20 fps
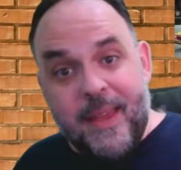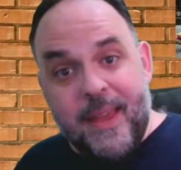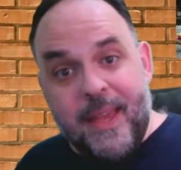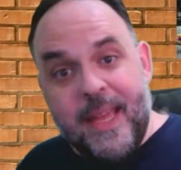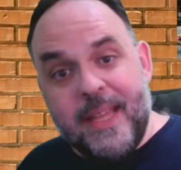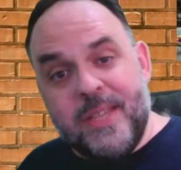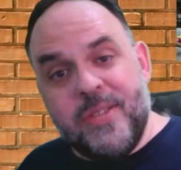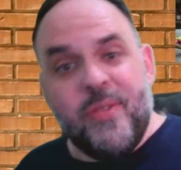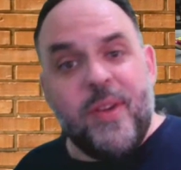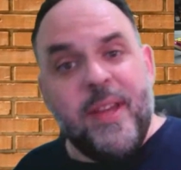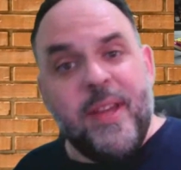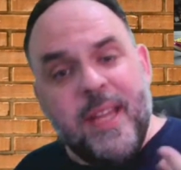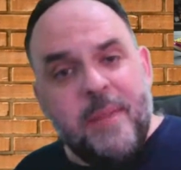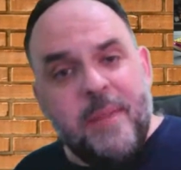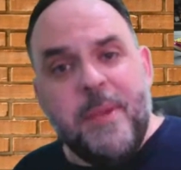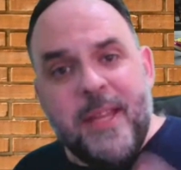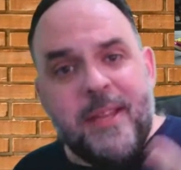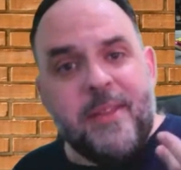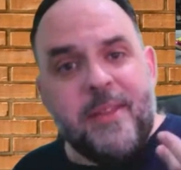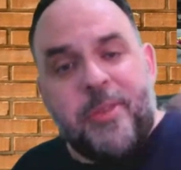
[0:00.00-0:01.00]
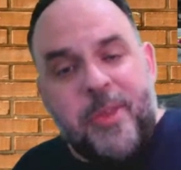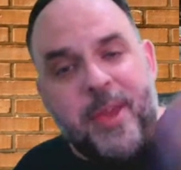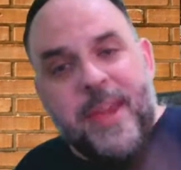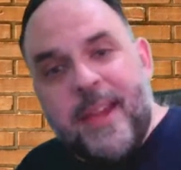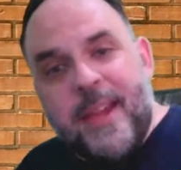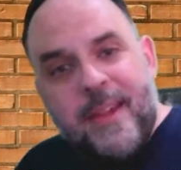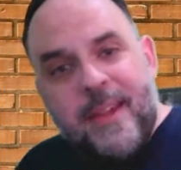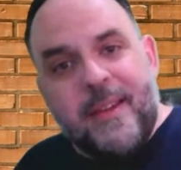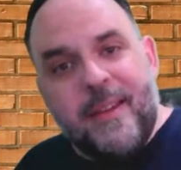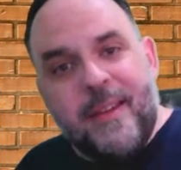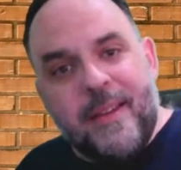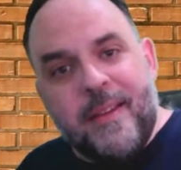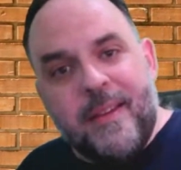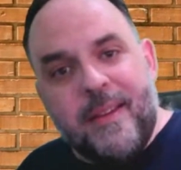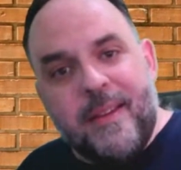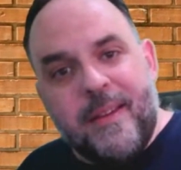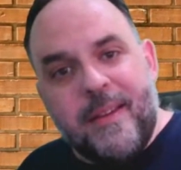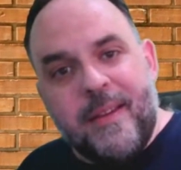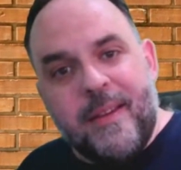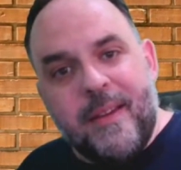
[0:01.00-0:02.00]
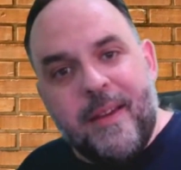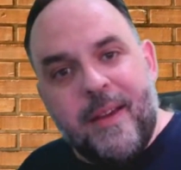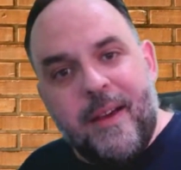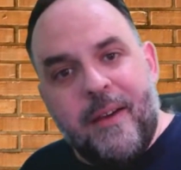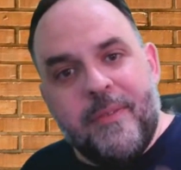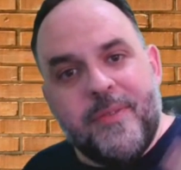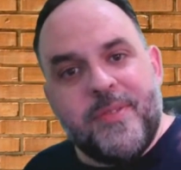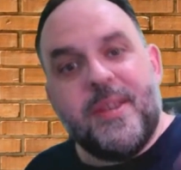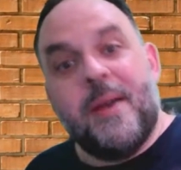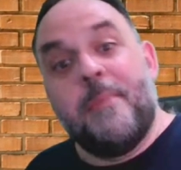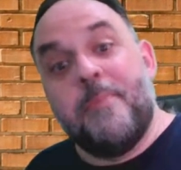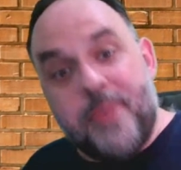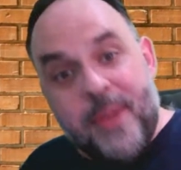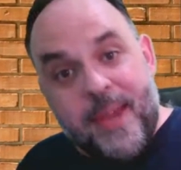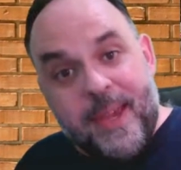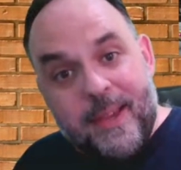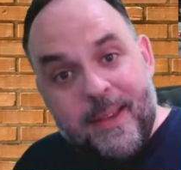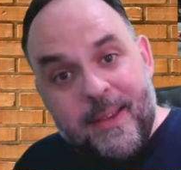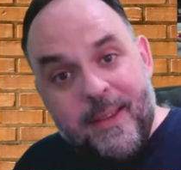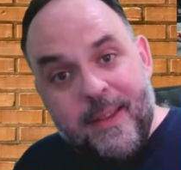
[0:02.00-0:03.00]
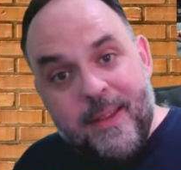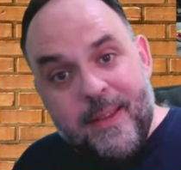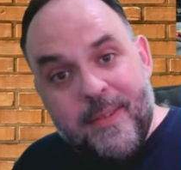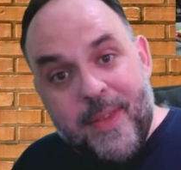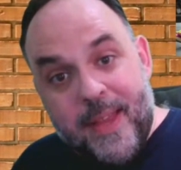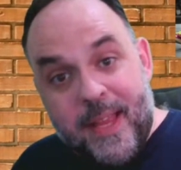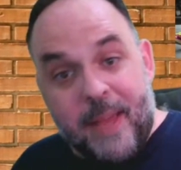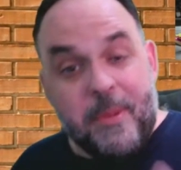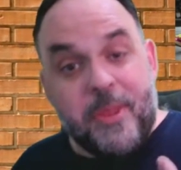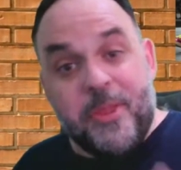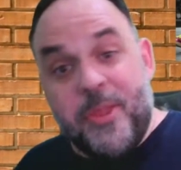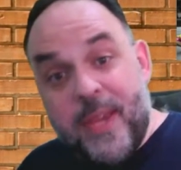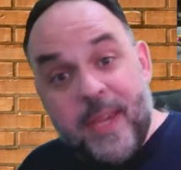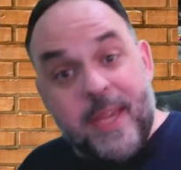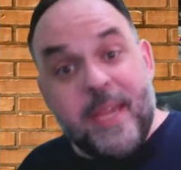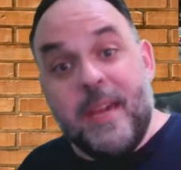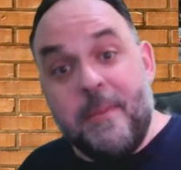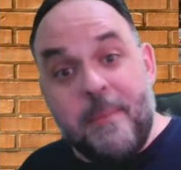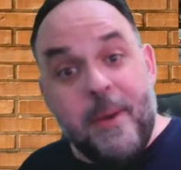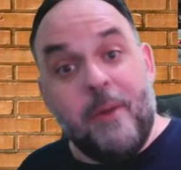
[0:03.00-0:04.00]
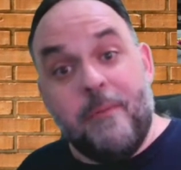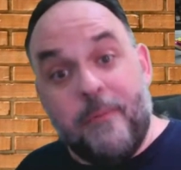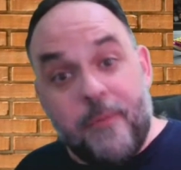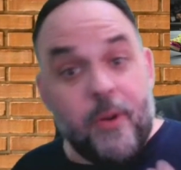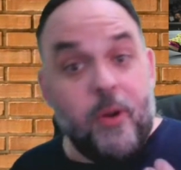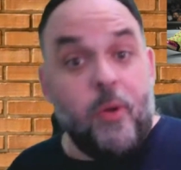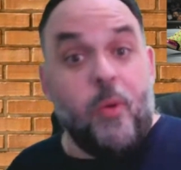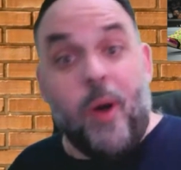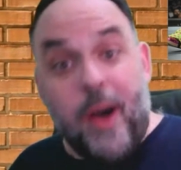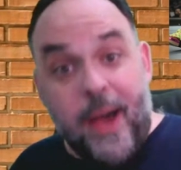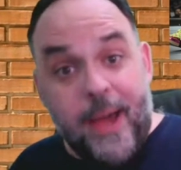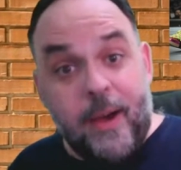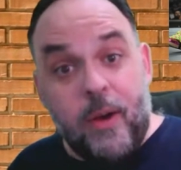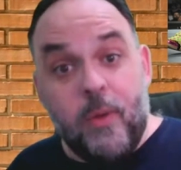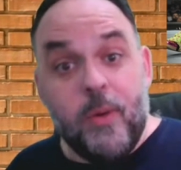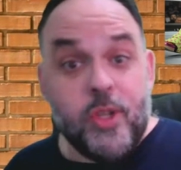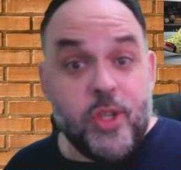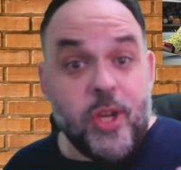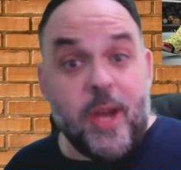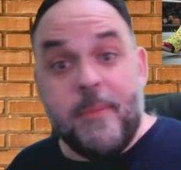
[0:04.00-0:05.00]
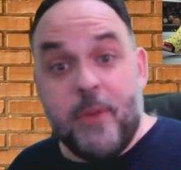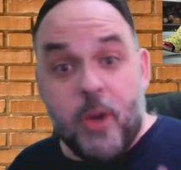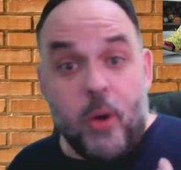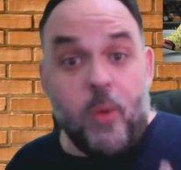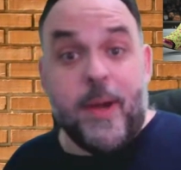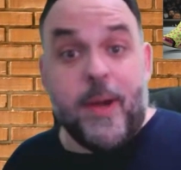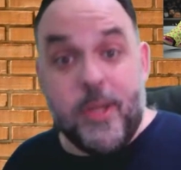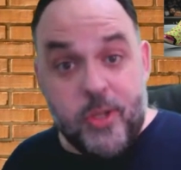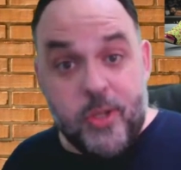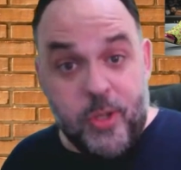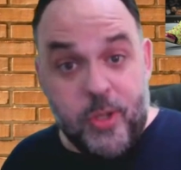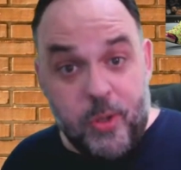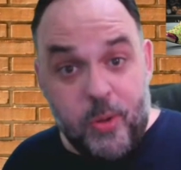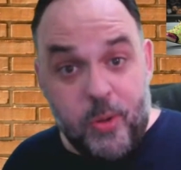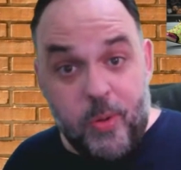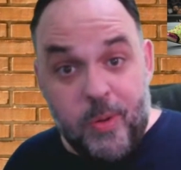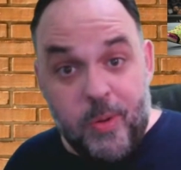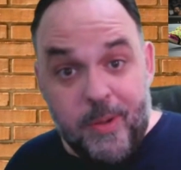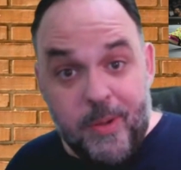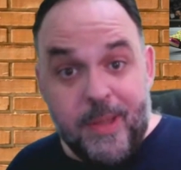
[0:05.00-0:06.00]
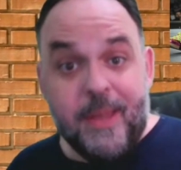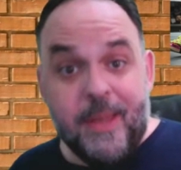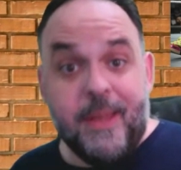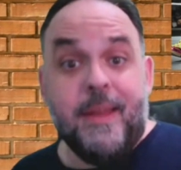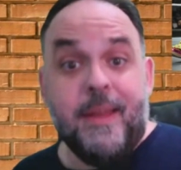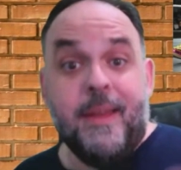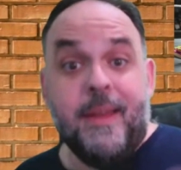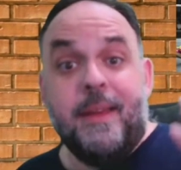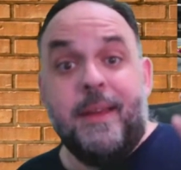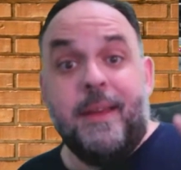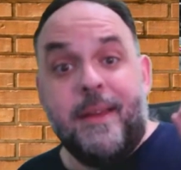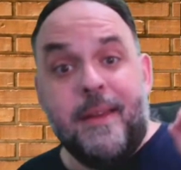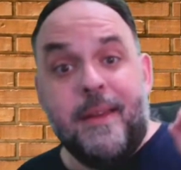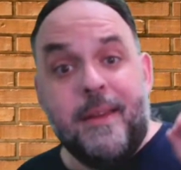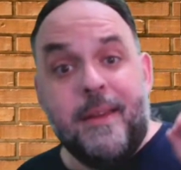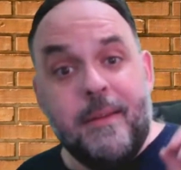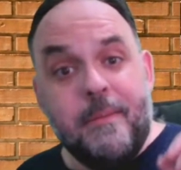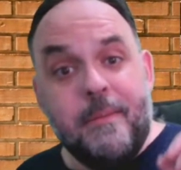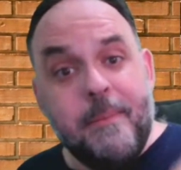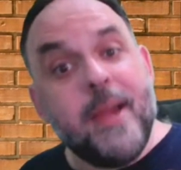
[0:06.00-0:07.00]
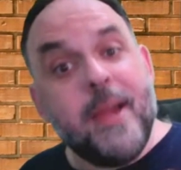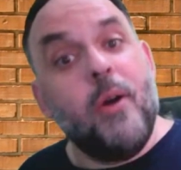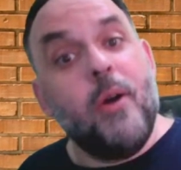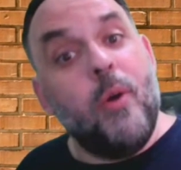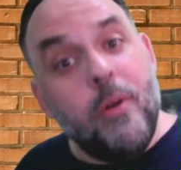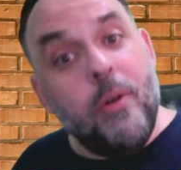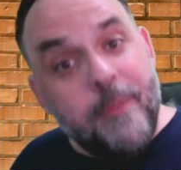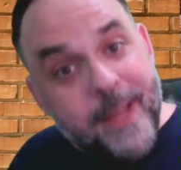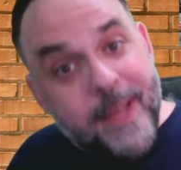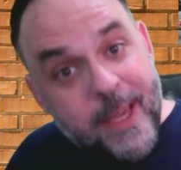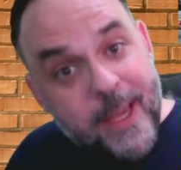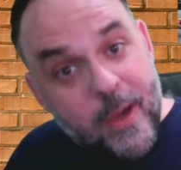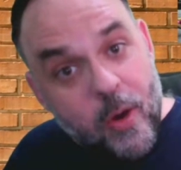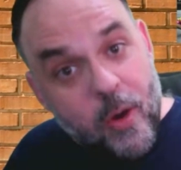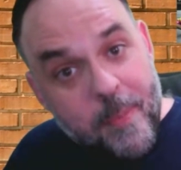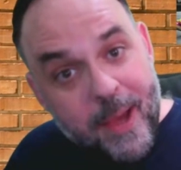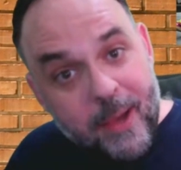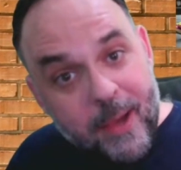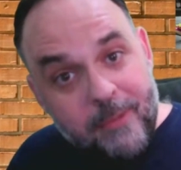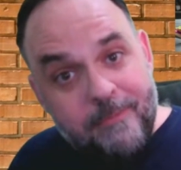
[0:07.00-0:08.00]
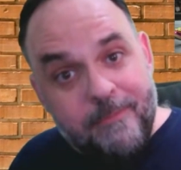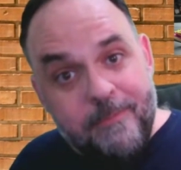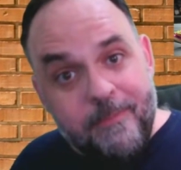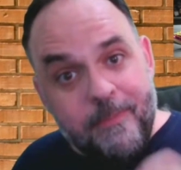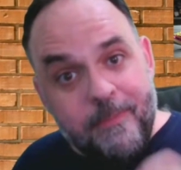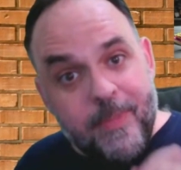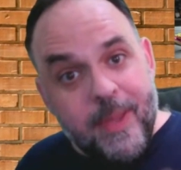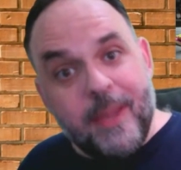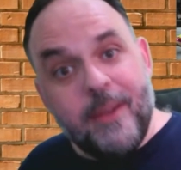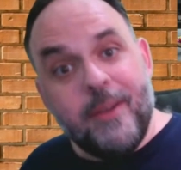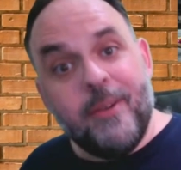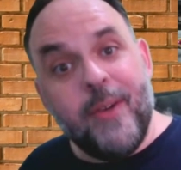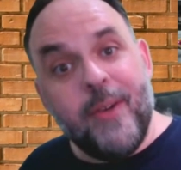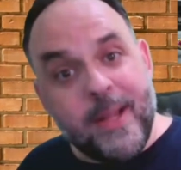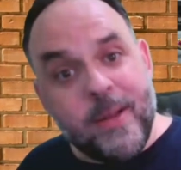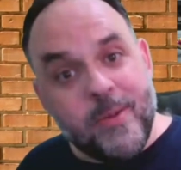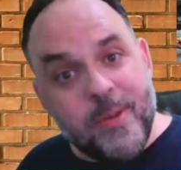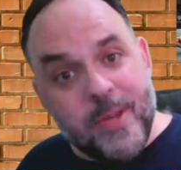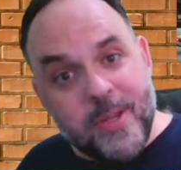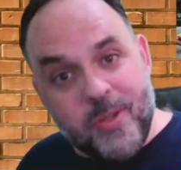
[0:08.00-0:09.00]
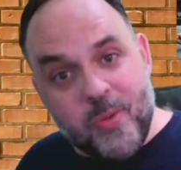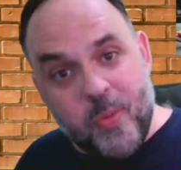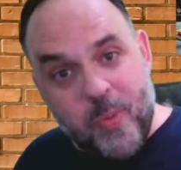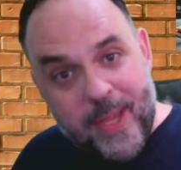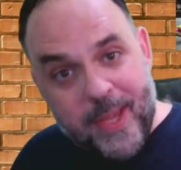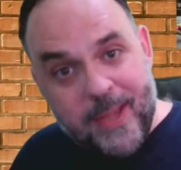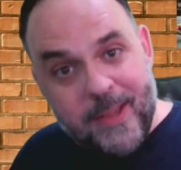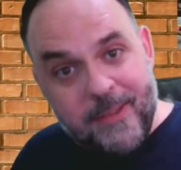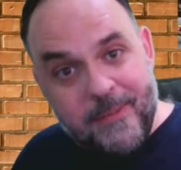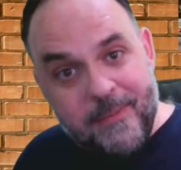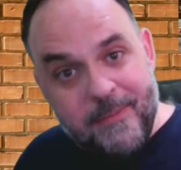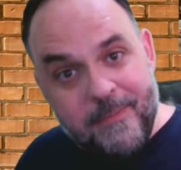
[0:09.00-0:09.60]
it's leading me to think of something that I've been thinking about for a while, which I'm going to make a whole video about later this week.